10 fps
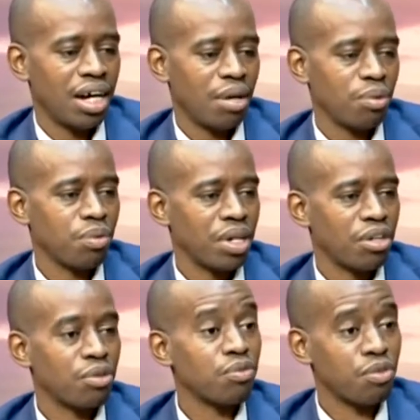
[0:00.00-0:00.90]
We
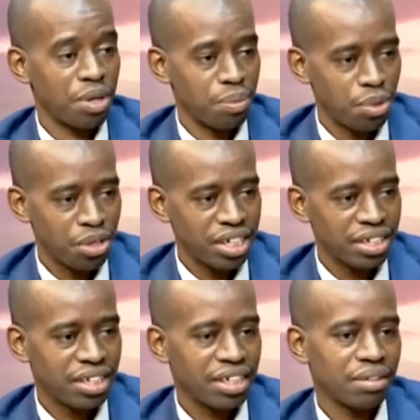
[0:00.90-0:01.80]
work on foreign
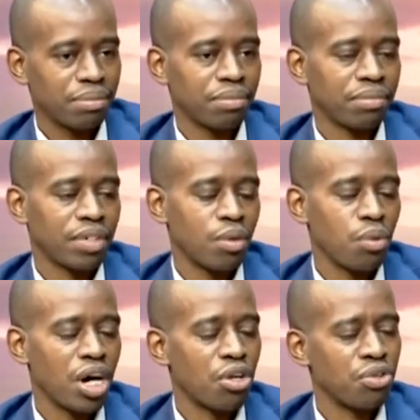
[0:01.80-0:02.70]
policy.
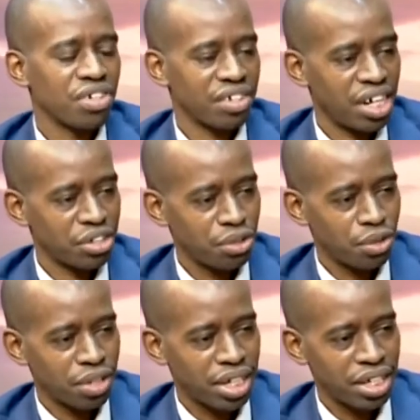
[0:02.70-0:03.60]
We work on
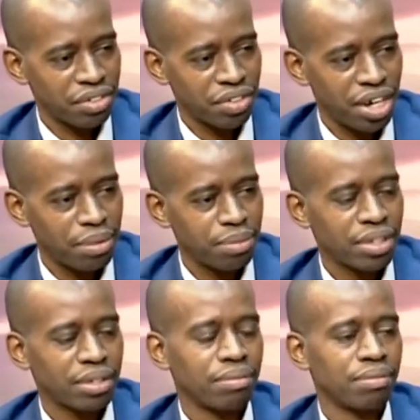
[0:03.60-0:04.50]
transnational organized
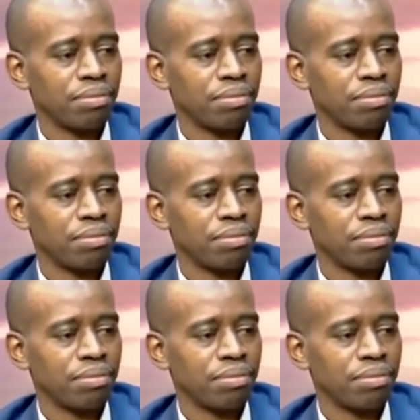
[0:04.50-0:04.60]
crimes.